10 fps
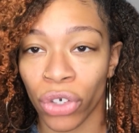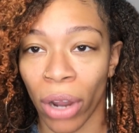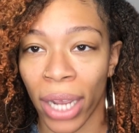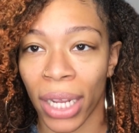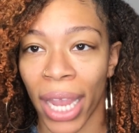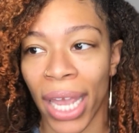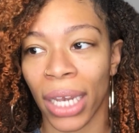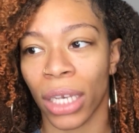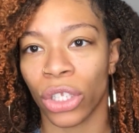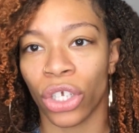tried it
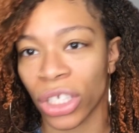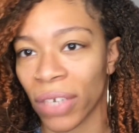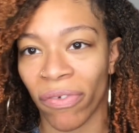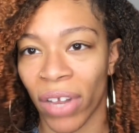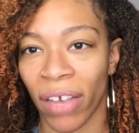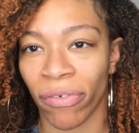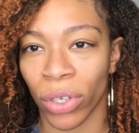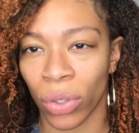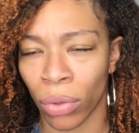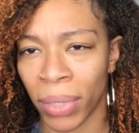and does it flake for you,